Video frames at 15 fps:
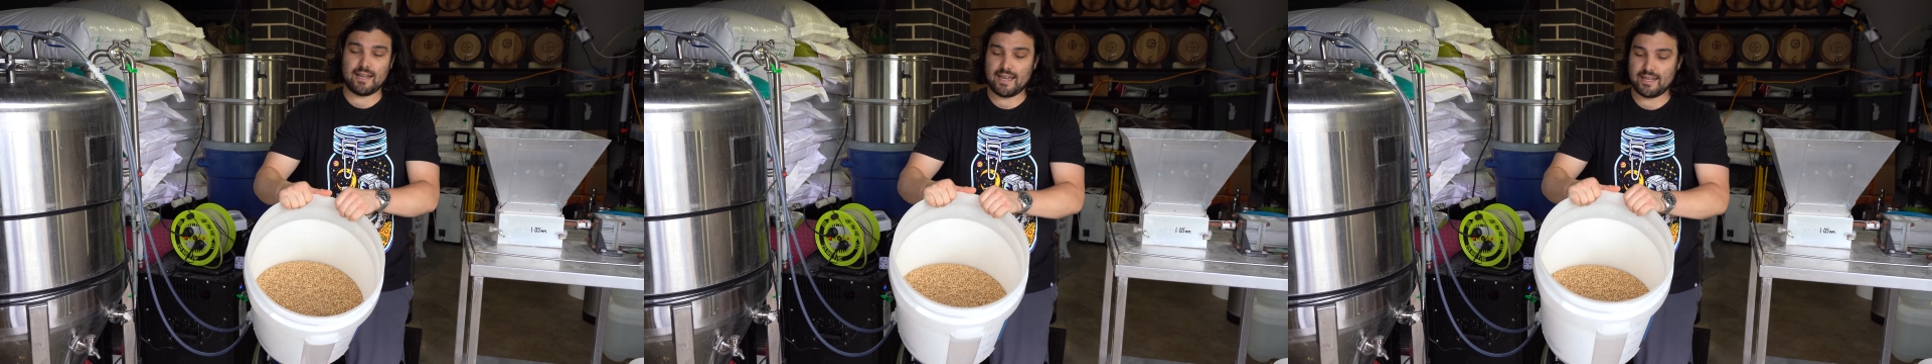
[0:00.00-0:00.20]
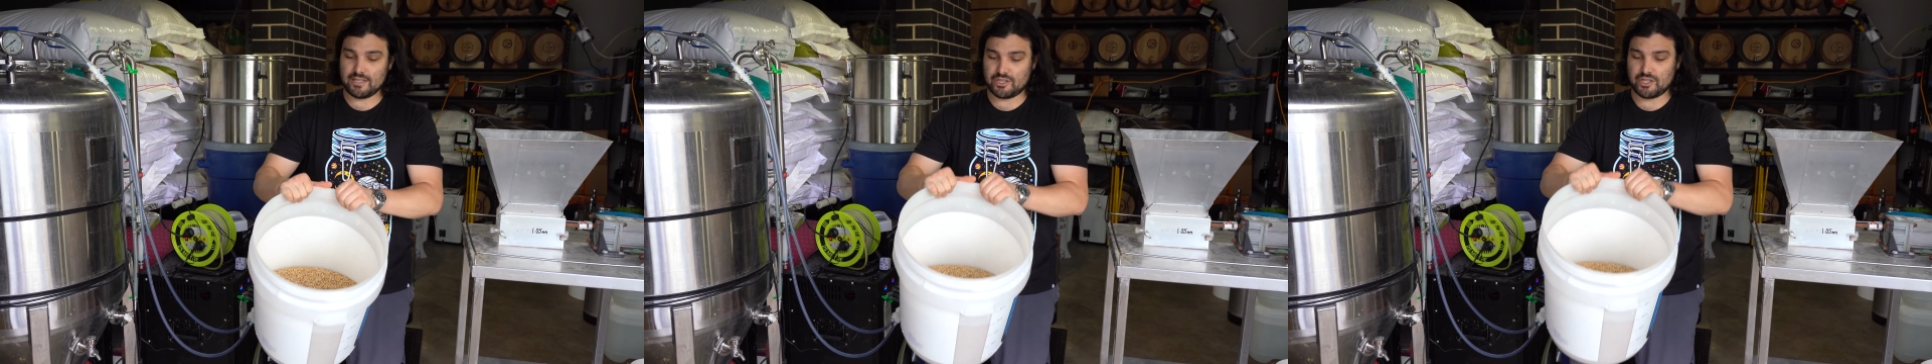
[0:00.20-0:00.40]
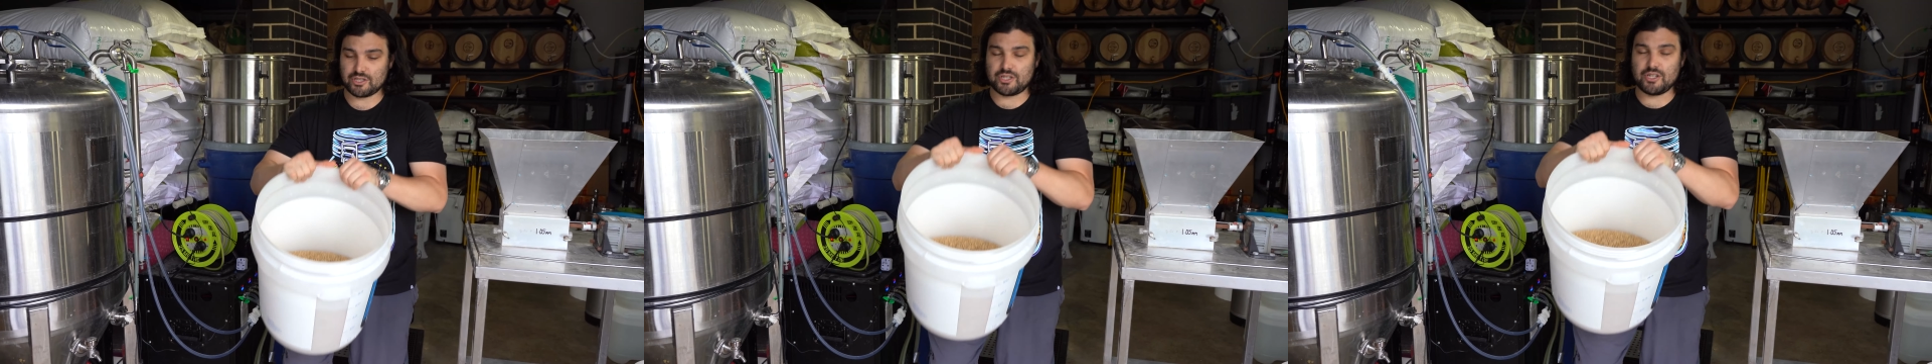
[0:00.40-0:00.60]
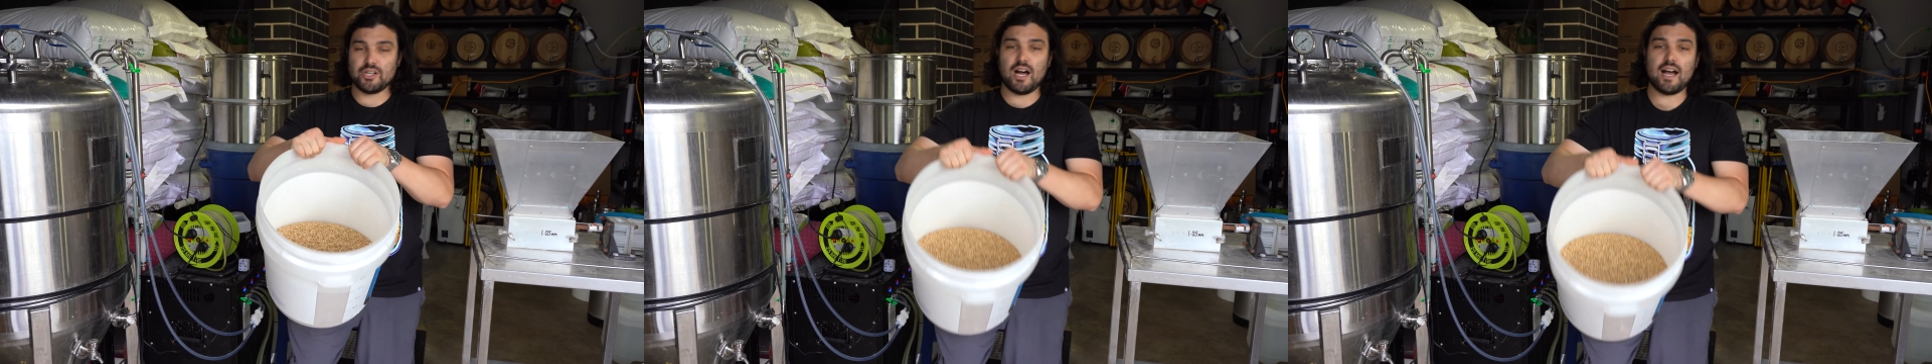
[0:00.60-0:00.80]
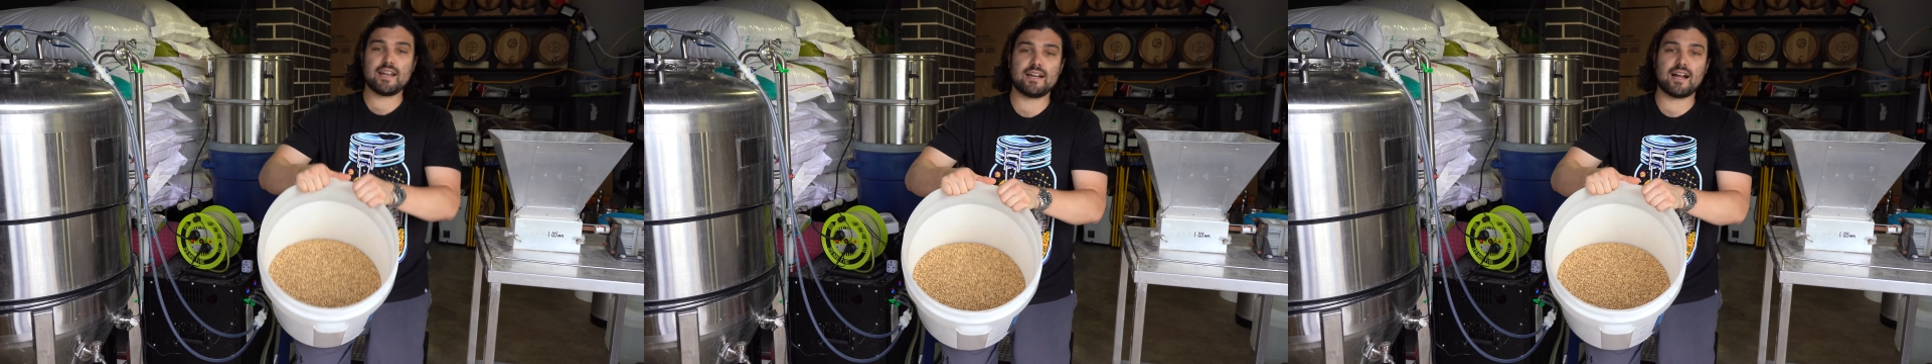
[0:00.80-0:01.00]
It is just
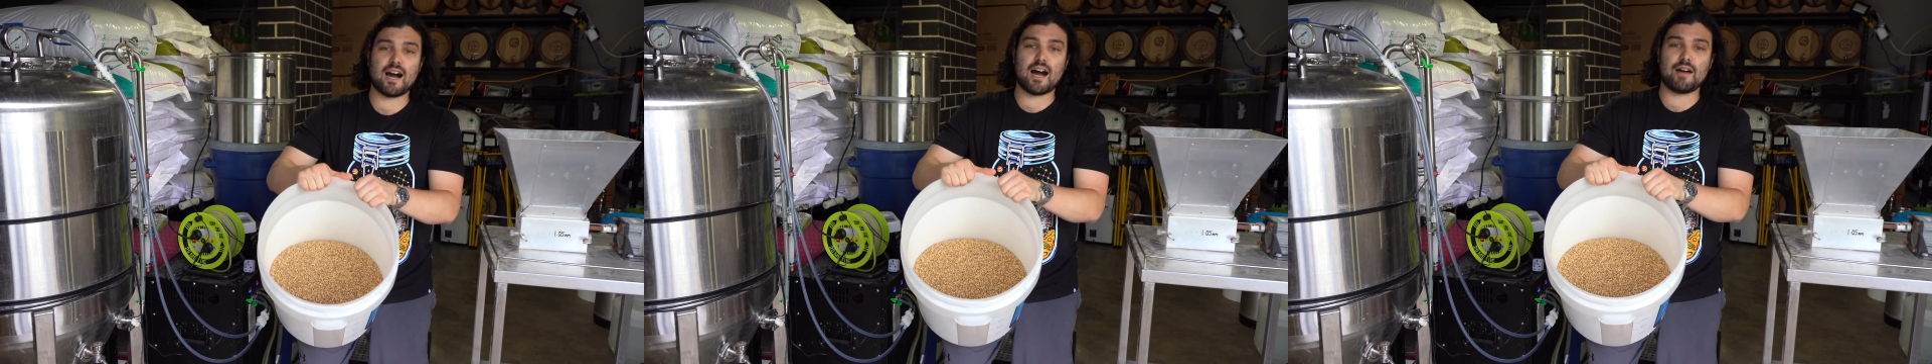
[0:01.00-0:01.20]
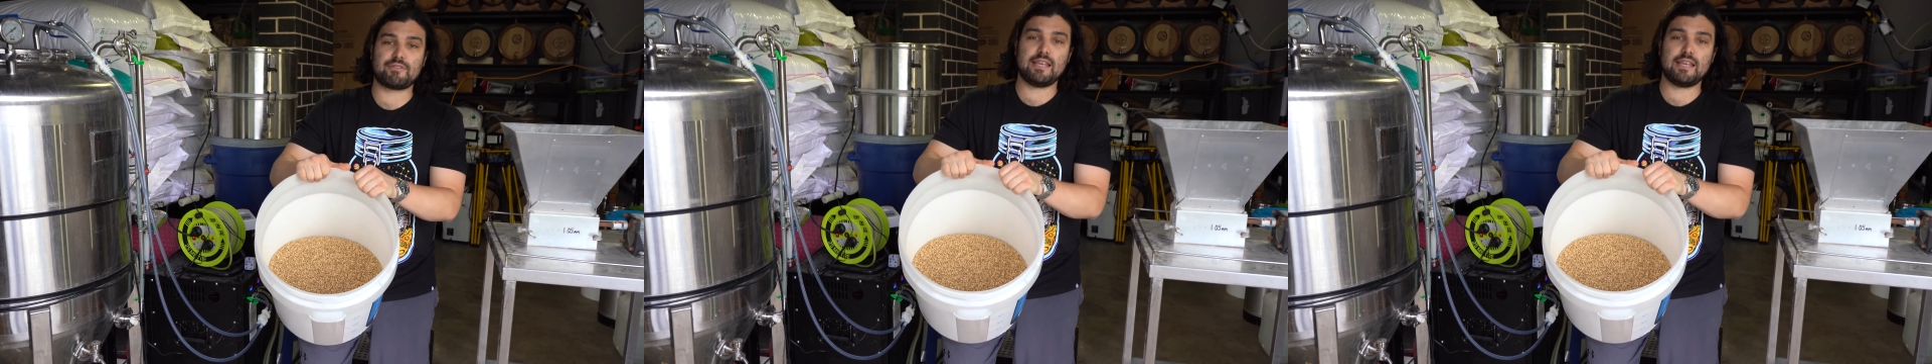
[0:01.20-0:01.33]
9.5